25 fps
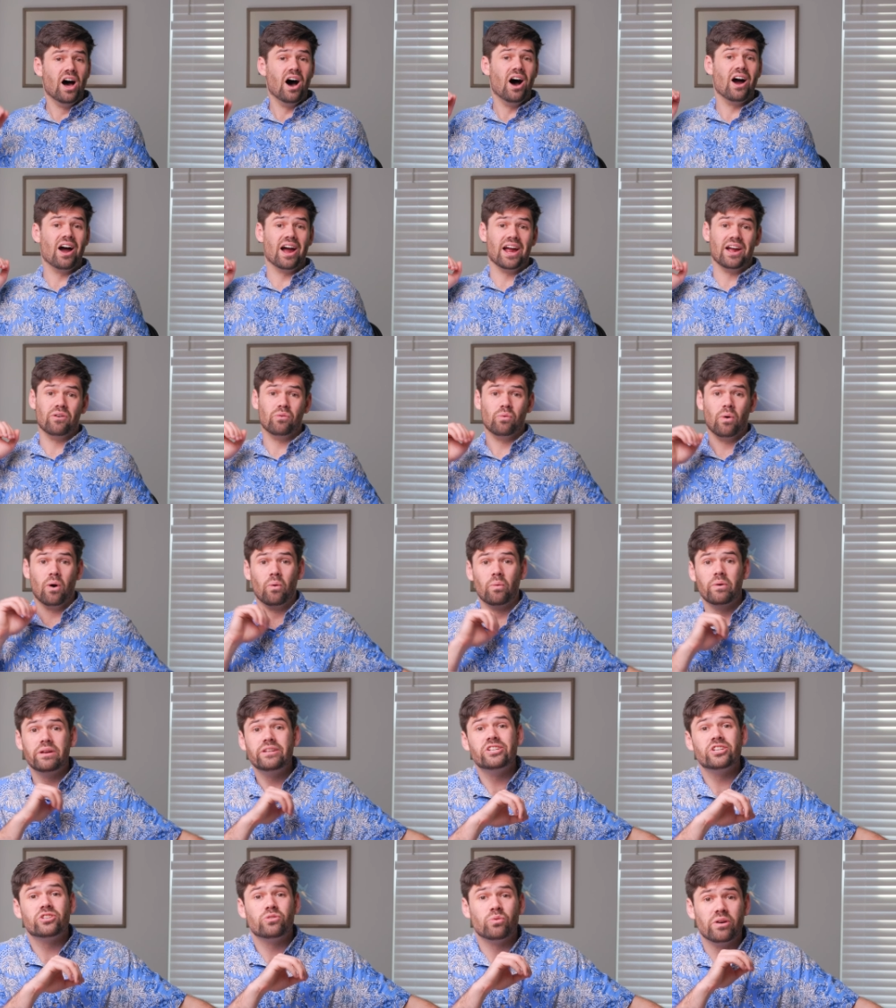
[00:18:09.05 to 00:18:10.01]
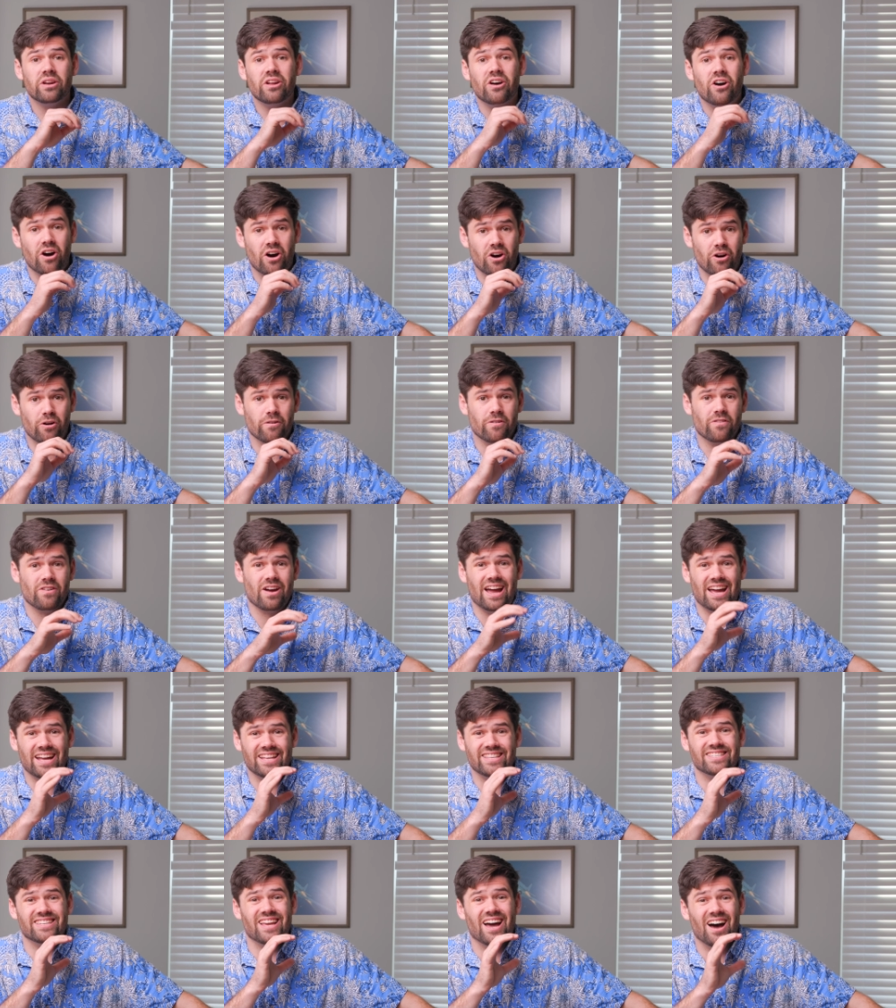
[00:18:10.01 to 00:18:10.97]
All right, well, we just went over
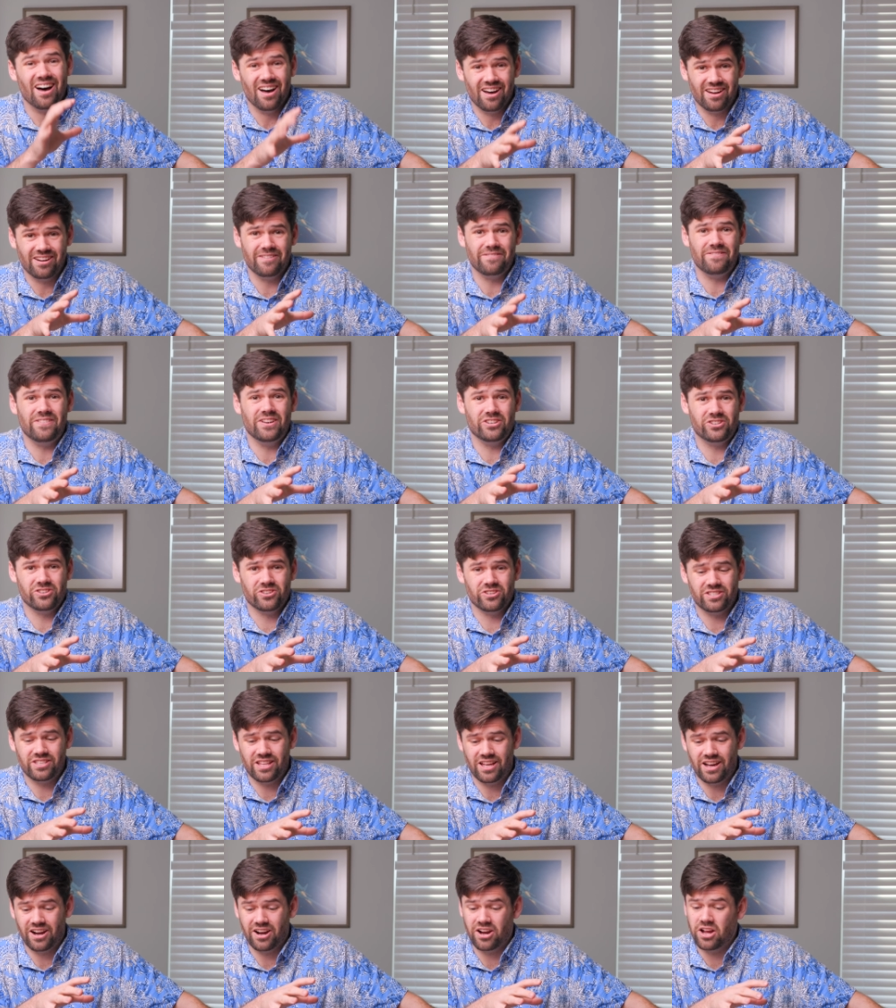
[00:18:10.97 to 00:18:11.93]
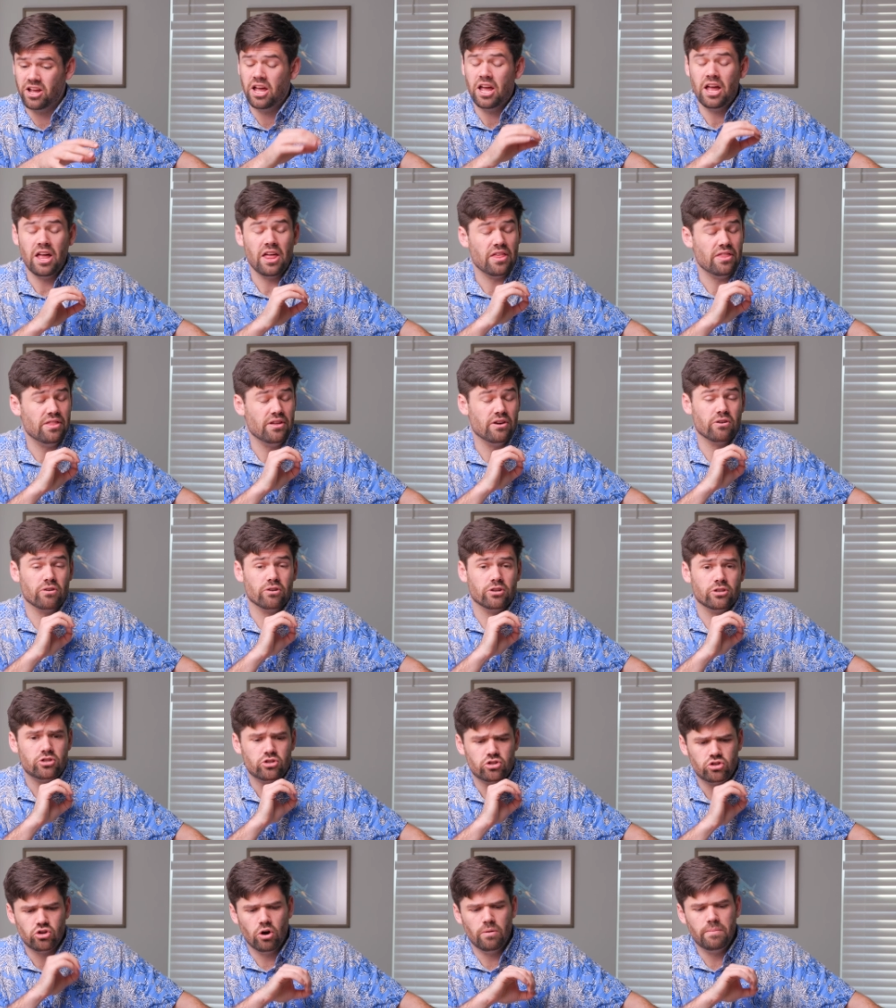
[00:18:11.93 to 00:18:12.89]
a ton of features there. There
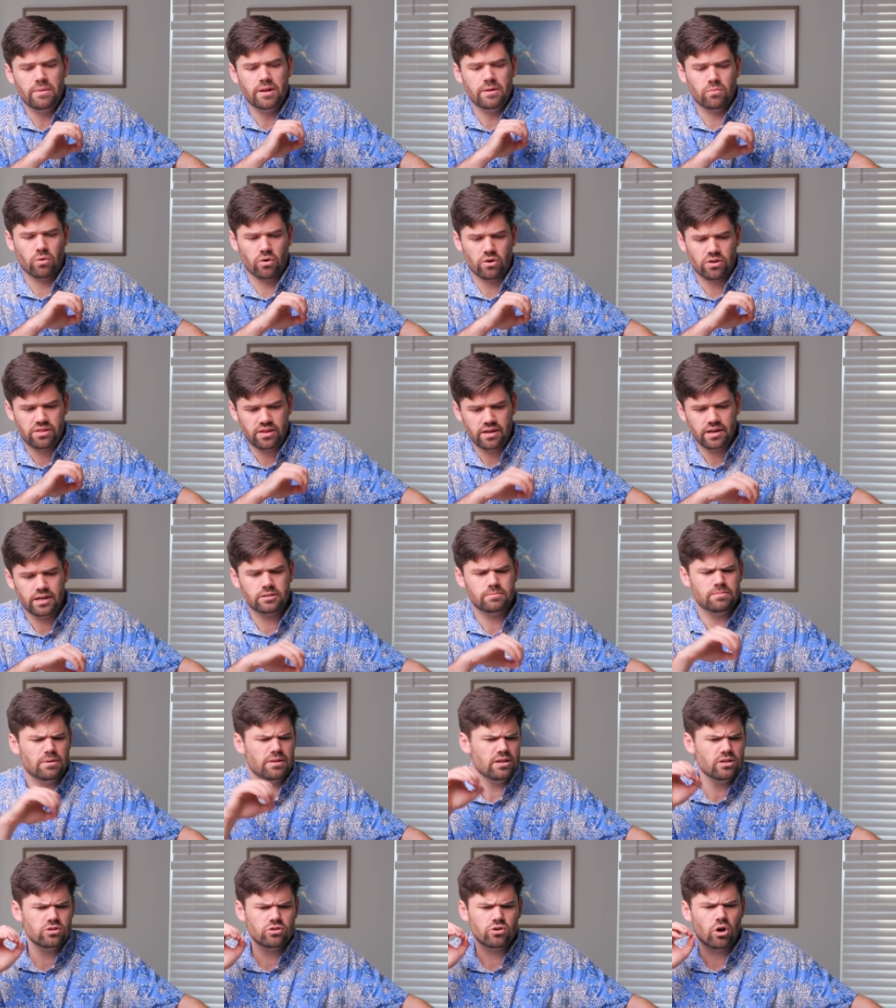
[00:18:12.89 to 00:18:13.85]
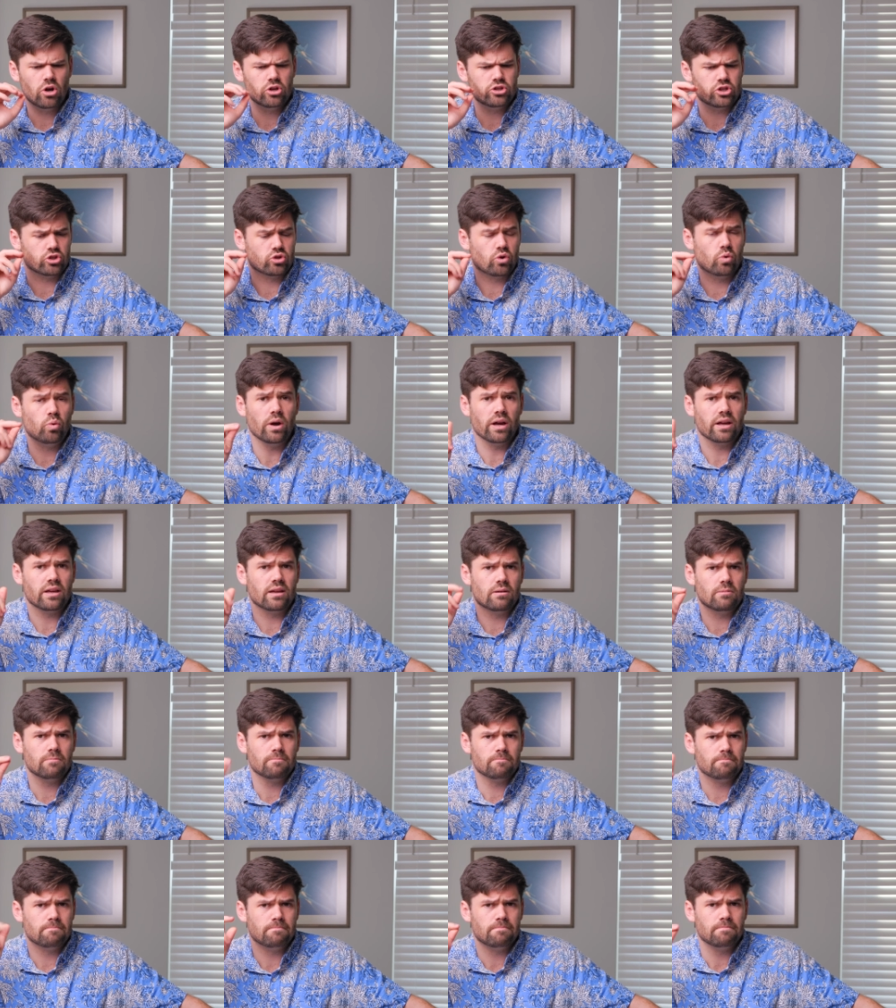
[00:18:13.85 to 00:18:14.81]
is so many more things, but these are all just
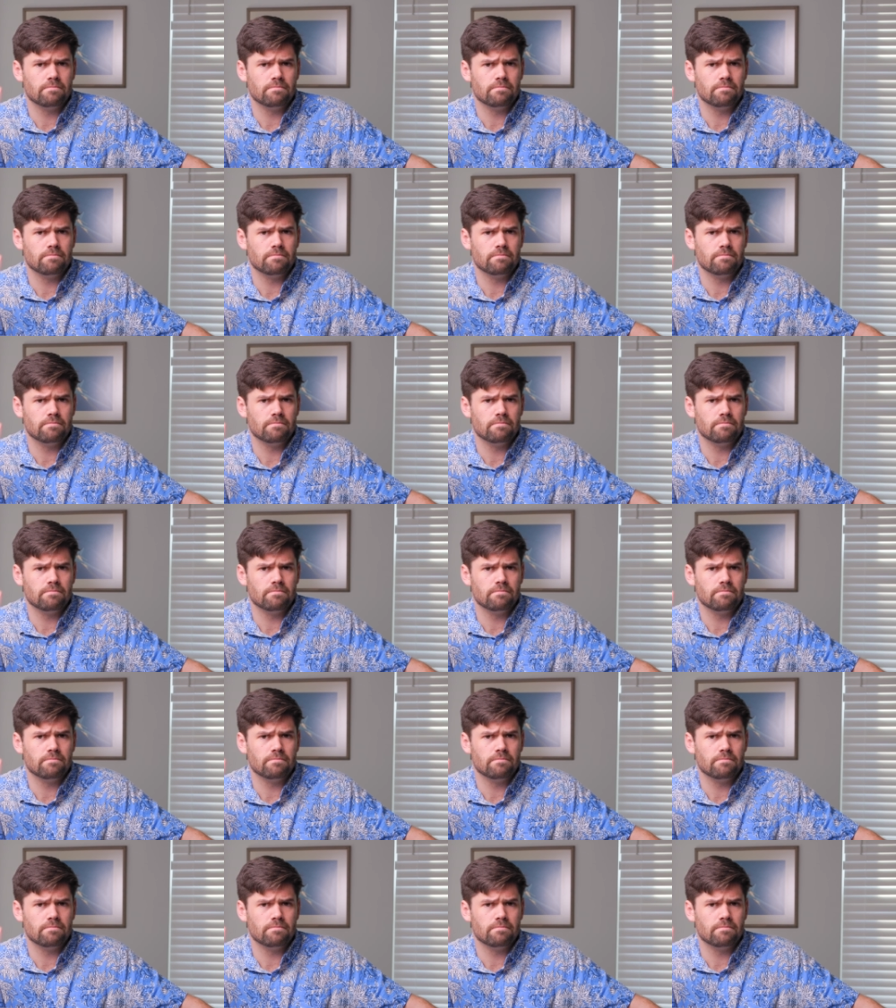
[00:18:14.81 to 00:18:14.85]
quick